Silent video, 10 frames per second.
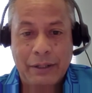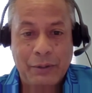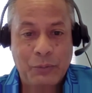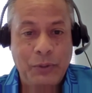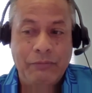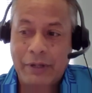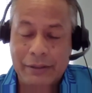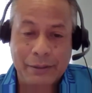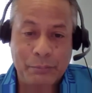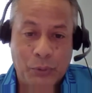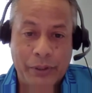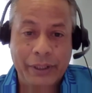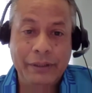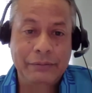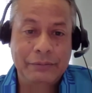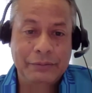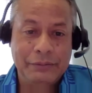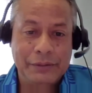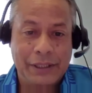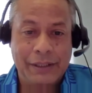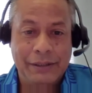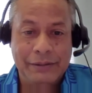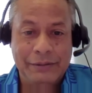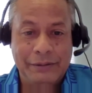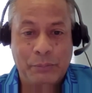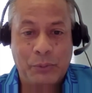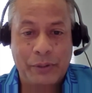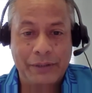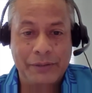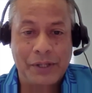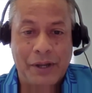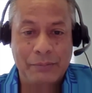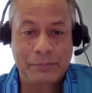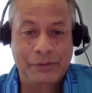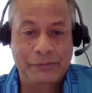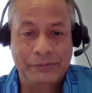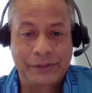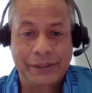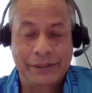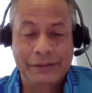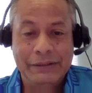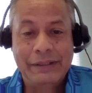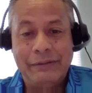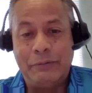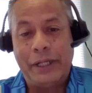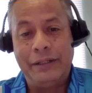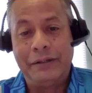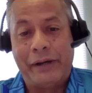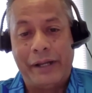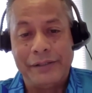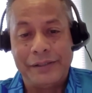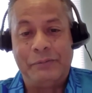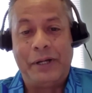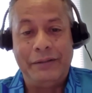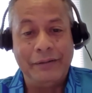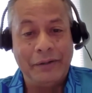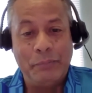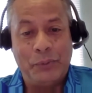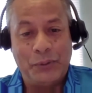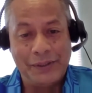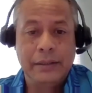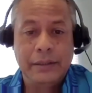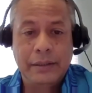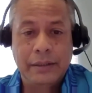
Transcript: we've got the boring the boring job of uh, writing grants and writing reports. Thank you very